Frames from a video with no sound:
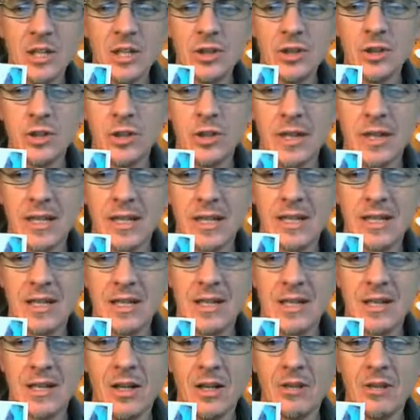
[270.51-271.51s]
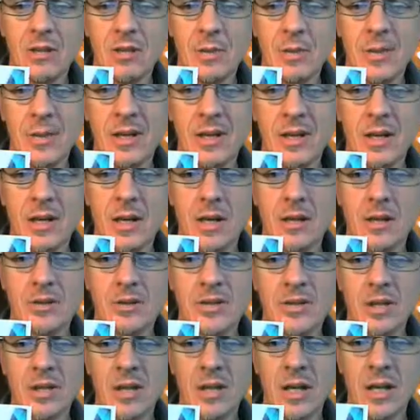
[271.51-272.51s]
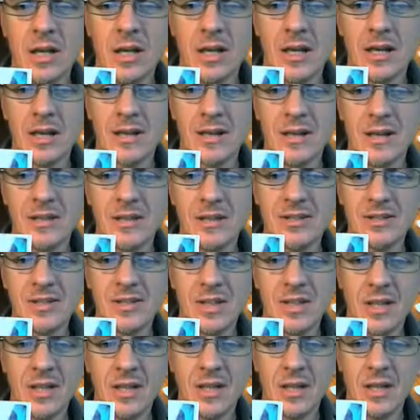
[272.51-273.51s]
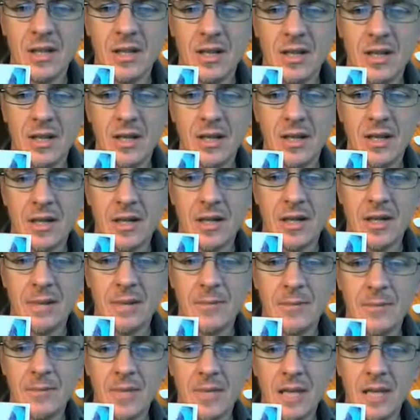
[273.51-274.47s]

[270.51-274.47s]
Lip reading: Should I crop in closer like this? But